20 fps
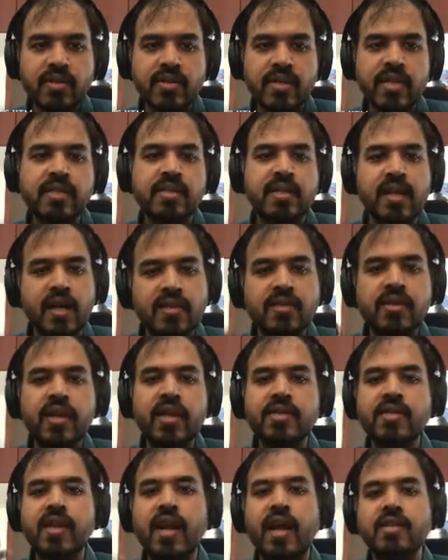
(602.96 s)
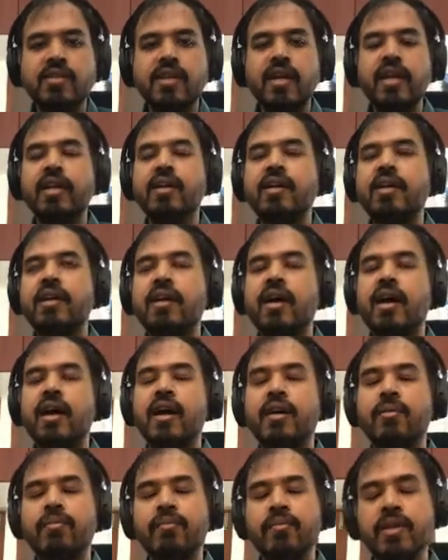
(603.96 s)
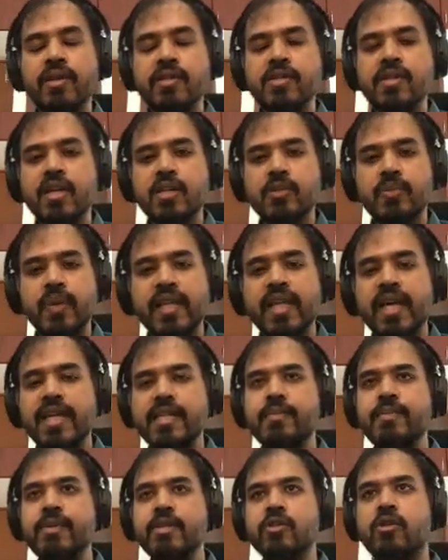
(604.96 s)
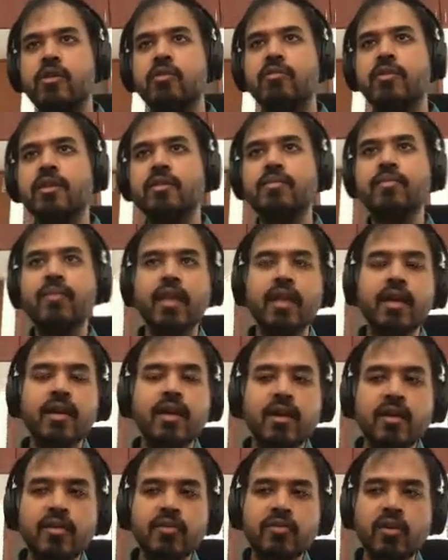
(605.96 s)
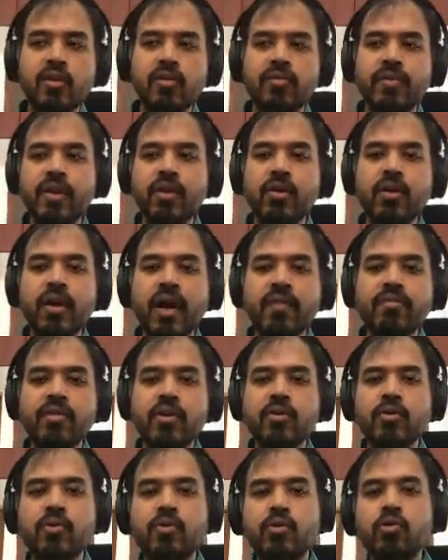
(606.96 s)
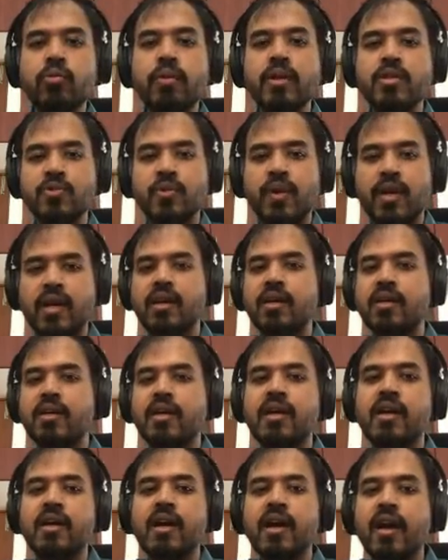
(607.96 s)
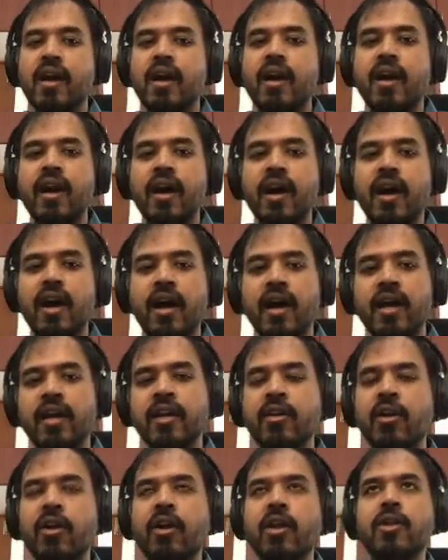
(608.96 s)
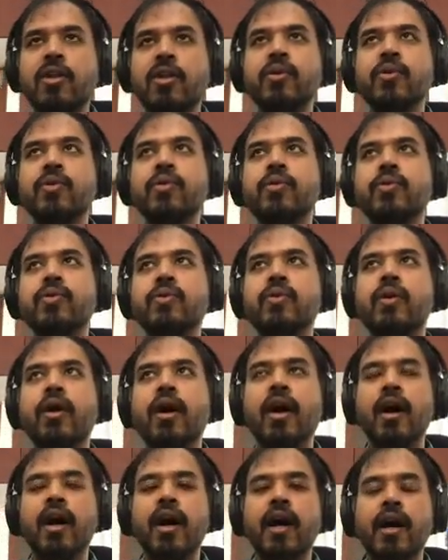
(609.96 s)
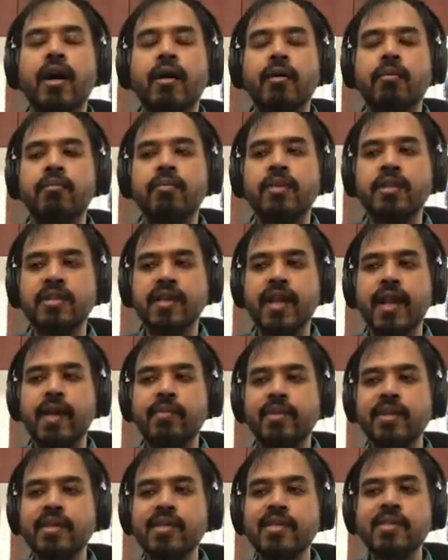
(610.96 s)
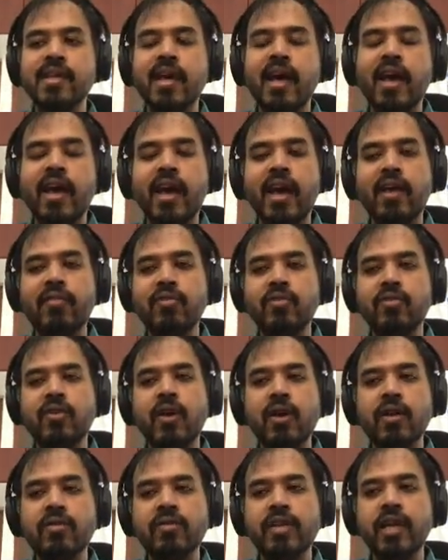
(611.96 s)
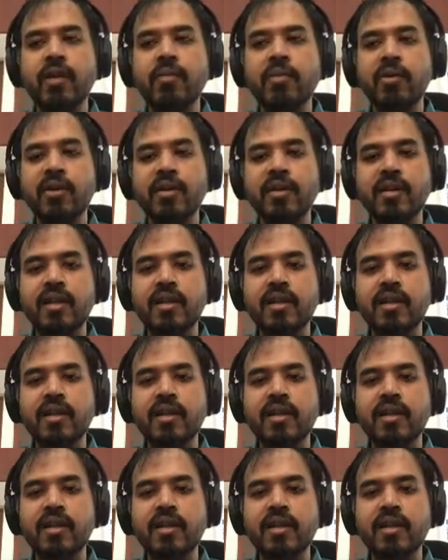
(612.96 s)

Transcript: these constraints are actually discharged by the SMT solver. So we don't have to do too much work in order to describe this. If you sort of think about